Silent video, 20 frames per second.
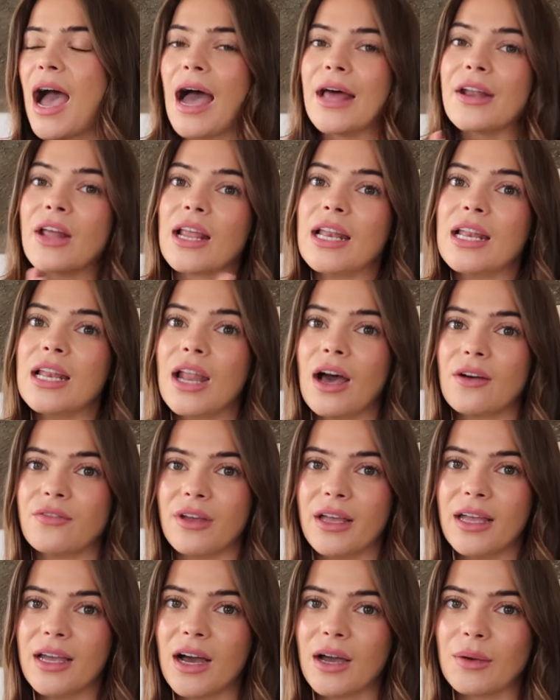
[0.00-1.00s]
And I love
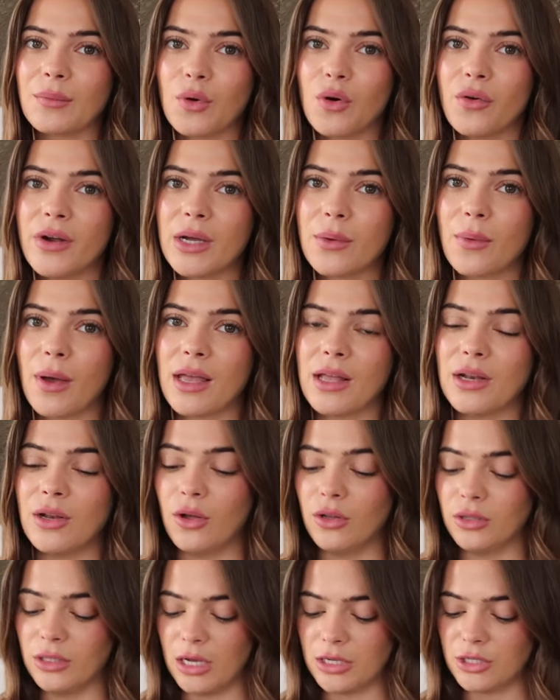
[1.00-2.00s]
it. I wore it quite a
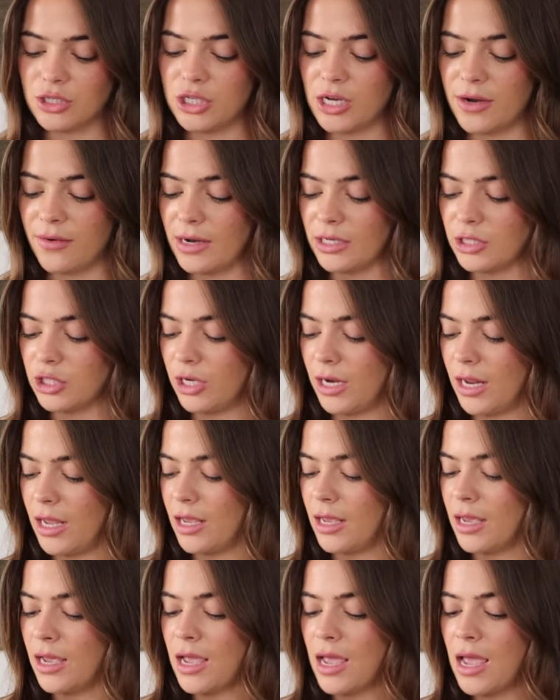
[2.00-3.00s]
lot last year,
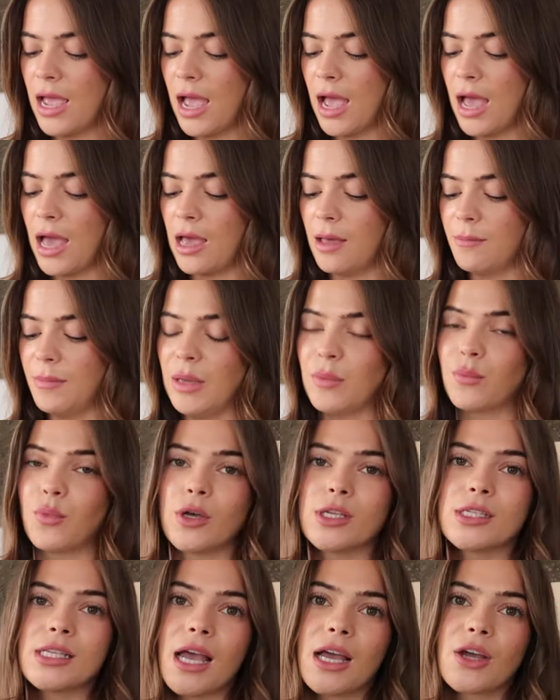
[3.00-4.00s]
actually. It
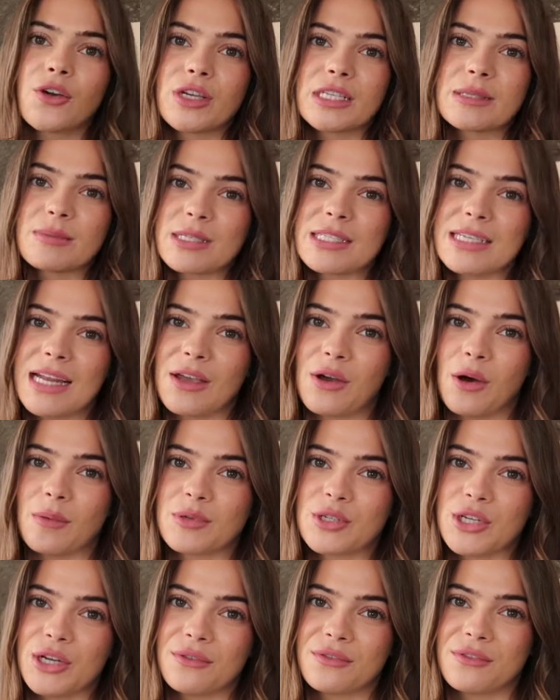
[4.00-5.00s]
was a Christmas Day
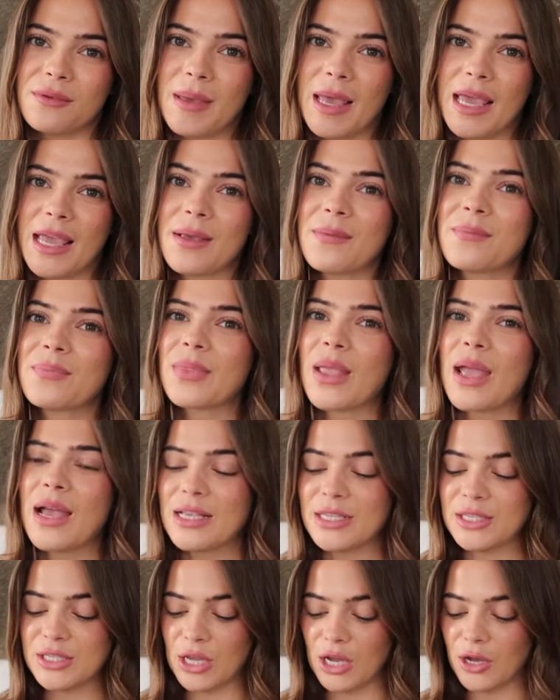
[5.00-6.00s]
option for me.
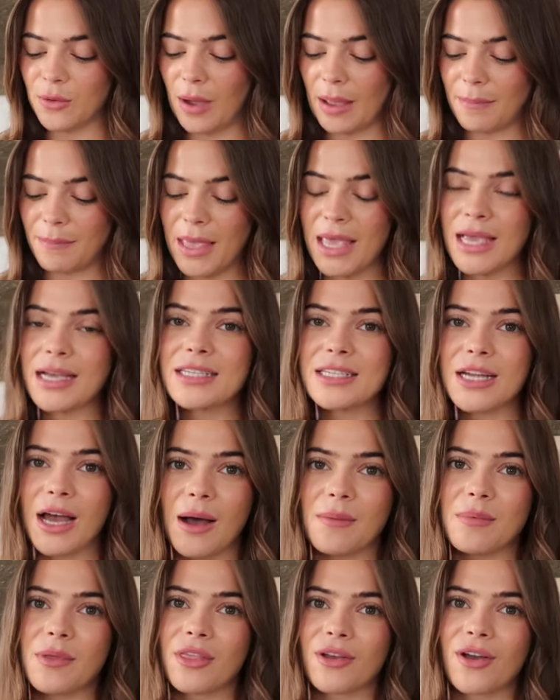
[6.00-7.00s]
So I picked
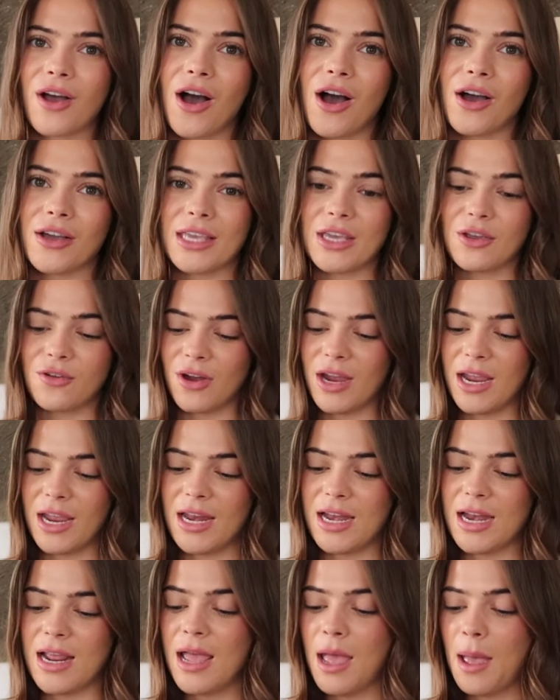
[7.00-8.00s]
up the khaki
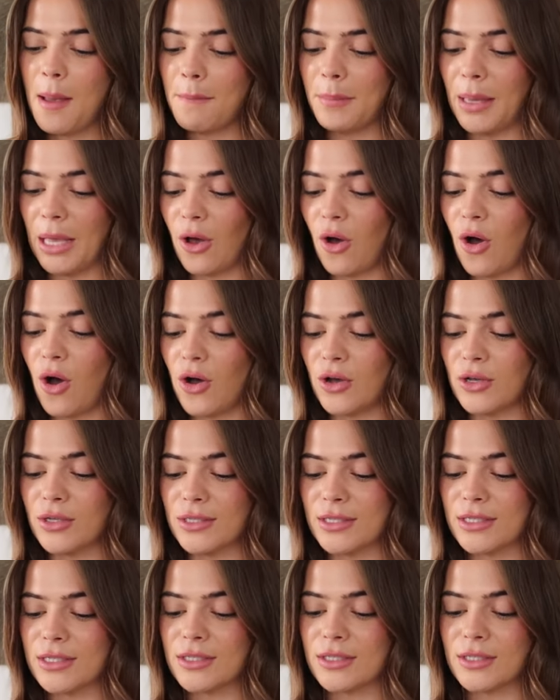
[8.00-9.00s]
green
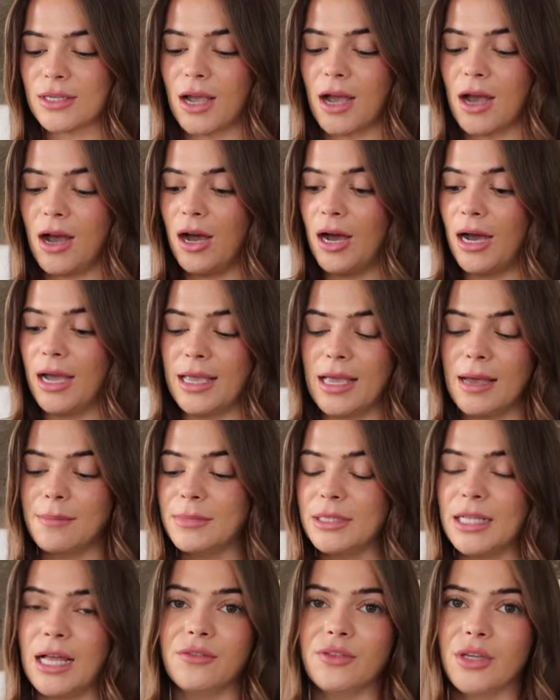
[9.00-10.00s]
because I
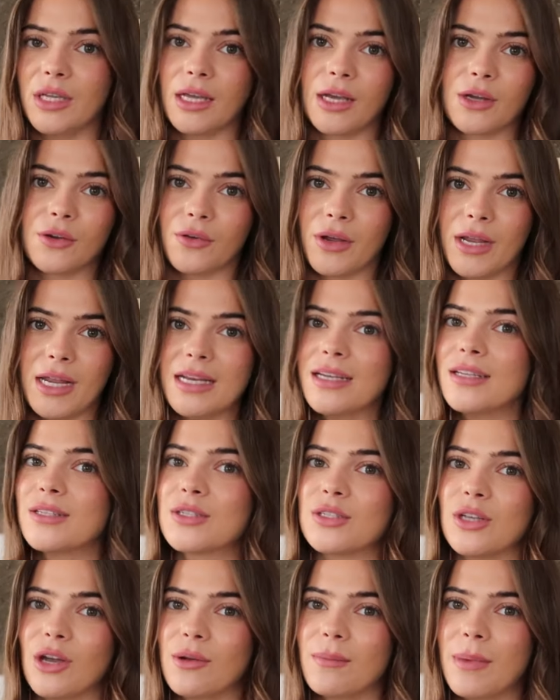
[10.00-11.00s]
am loving green
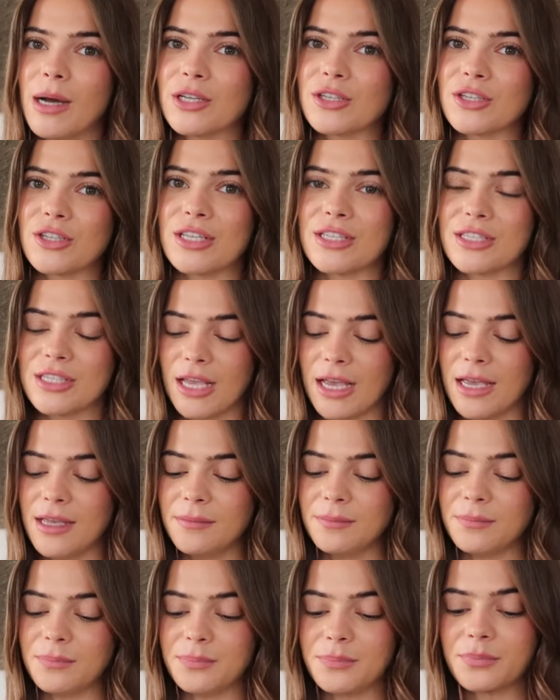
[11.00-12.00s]
so much this year.